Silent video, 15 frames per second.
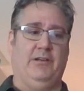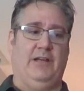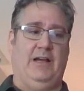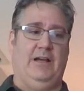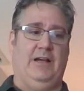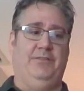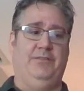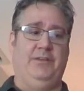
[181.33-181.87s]

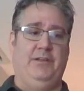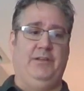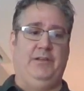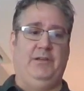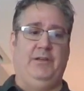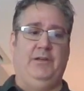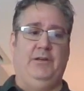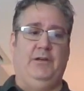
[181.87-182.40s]
lives
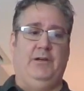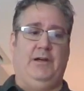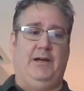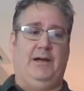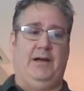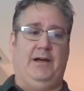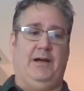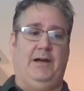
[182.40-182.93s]

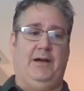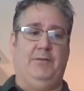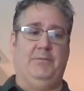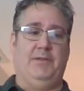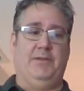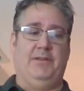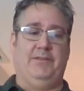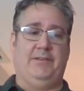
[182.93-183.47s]

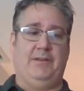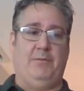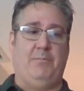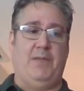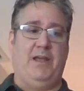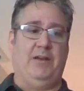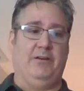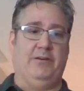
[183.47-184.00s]
in some
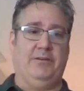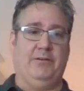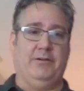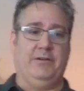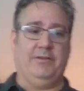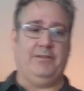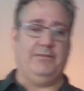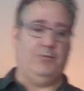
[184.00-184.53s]
manner
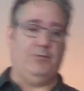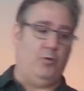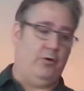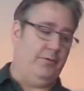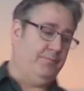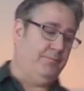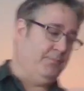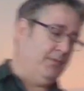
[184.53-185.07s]
during the Civil
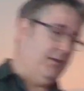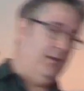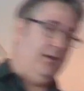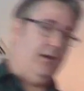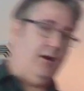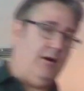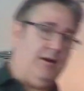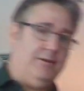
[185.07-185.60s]
War.
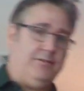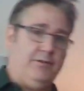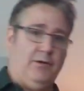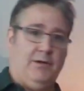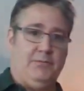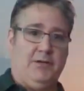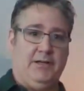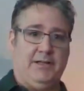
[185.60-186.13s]
All right, so
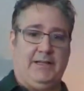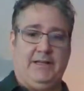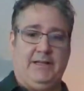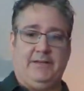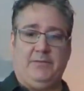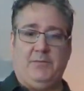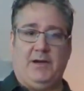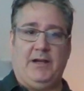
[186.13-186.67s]
I'm going to get
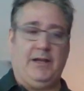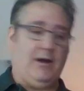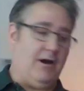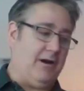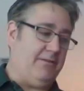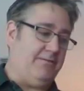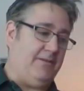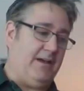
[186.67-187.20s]
to my
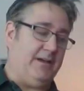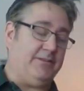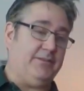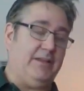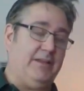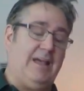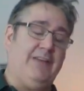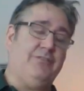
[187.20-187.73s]
artifacts.
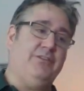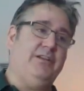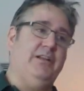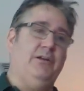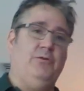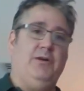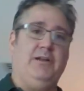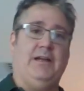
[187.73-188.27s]
Actually, you
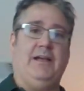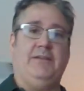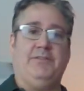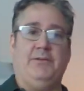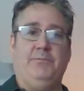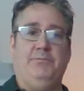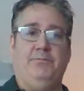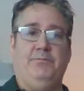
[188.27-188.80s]
know what? I have
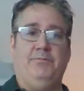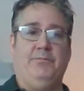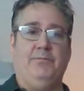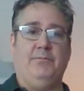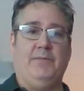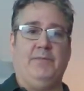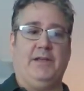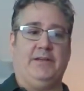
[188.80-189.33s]
to
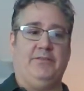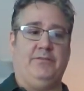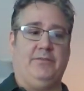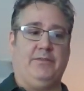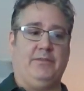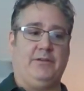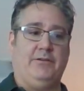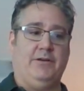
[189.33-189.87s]
make a
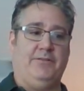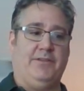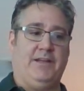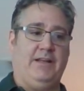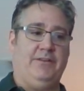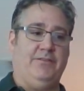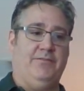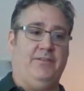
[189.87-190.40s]

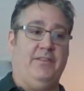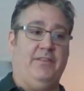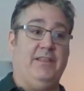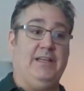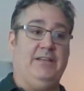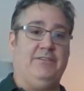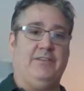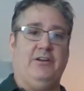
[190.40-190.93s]
clarification. For
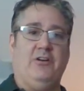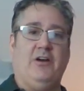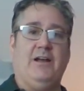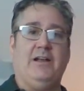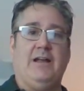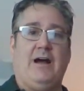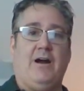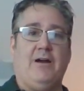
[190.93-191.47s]
these, they're
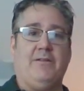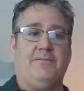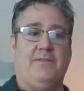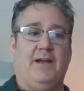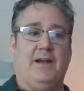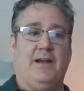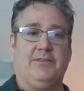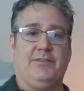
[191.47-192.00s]
not
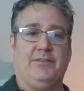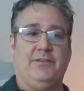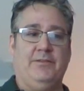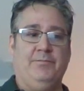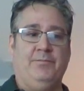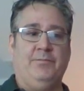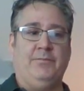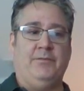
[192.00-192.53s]
artifacts.
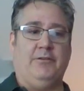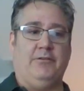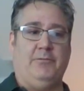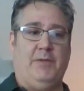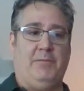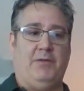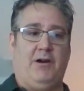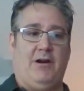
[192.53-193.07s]

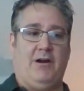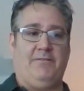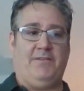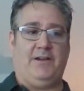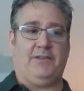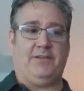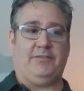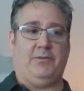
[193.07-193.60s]
Remember,
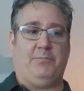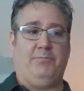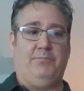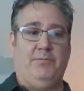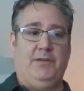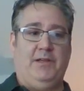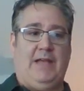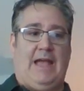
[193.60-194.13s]
artifacts are
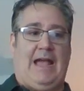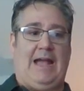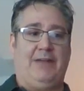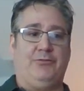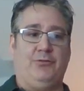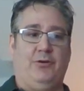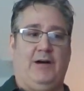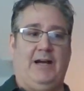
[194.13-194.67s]

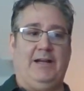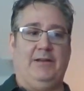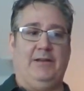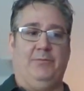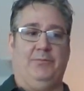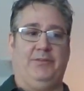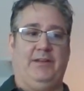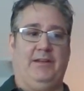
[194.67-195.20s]
actual
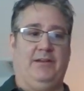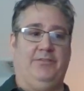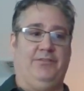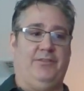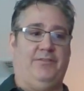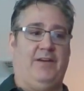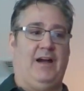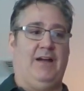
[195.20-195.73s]
items that have
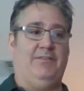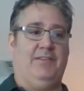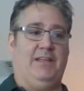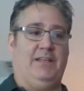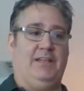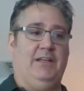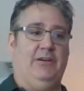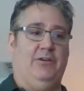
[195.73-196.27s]
survived the
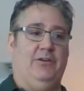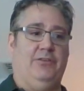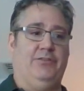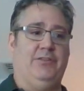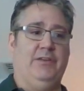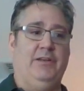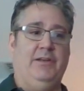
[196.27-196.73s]
years.